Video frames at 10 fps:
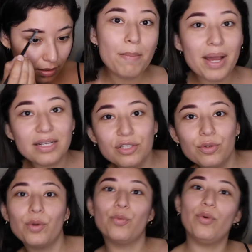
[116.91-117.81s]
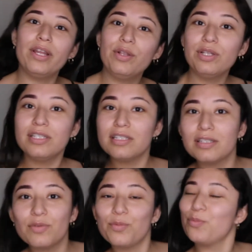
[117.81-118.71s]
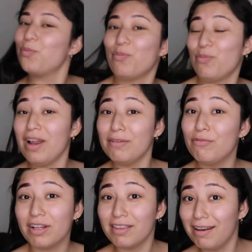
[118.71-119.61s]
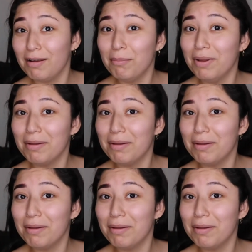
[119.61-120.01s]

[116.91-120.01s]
Back to our regularly. I fucked that up.